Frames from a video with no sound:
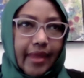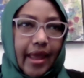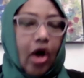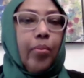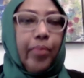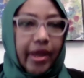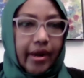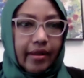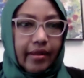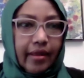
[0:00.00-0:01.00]

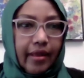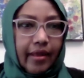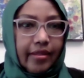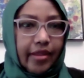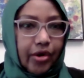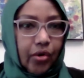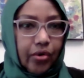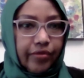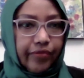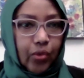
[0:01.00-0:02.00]
open the
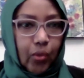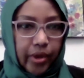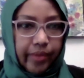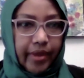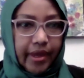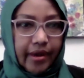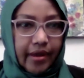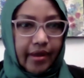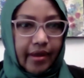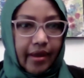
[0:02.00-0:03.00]
doors for women.
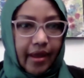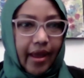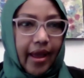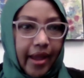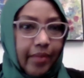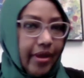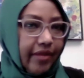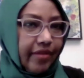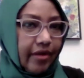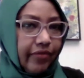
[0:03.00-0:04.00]
I
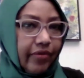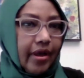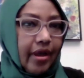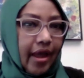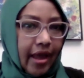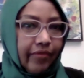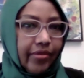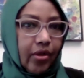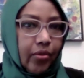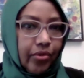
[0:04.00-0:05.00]
myself have
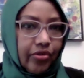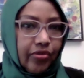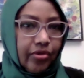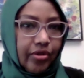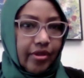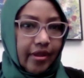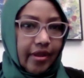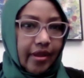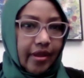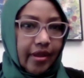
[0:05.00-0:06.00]
the
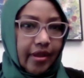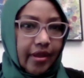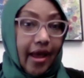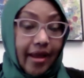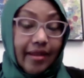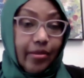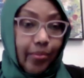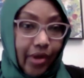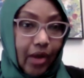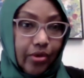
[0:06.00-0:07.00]
opportunity and the
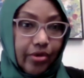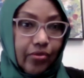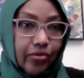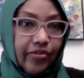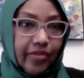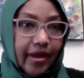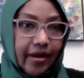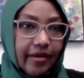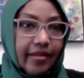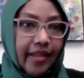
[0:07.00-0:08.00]
power to
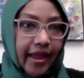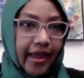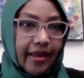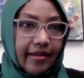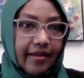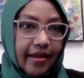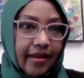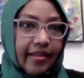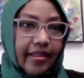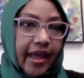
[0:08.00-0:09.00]
start that.
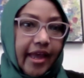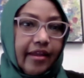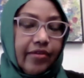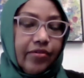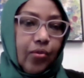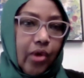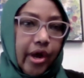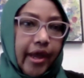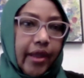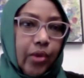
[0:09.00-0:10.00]
That is
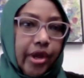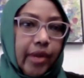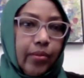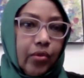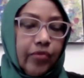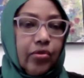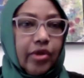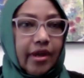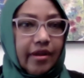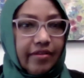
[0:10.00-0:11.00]
why when I moved to
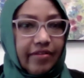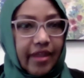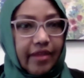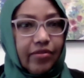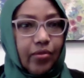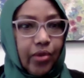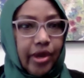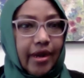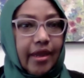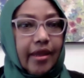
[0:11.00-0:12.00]
United States,
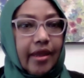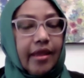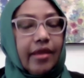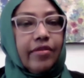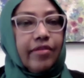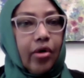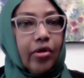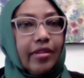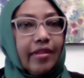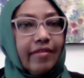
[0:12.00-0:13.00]
when I
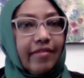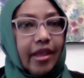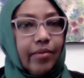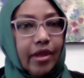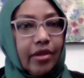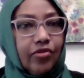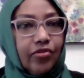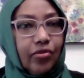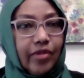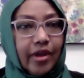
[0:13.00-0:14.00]
saw the same
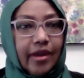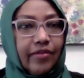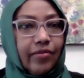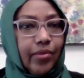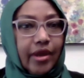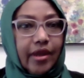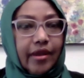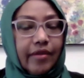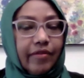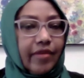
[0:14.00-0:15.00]
issues that I
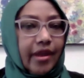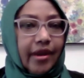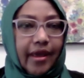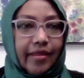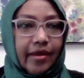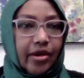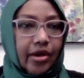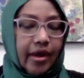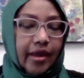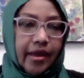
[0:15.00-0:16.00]
experienced in other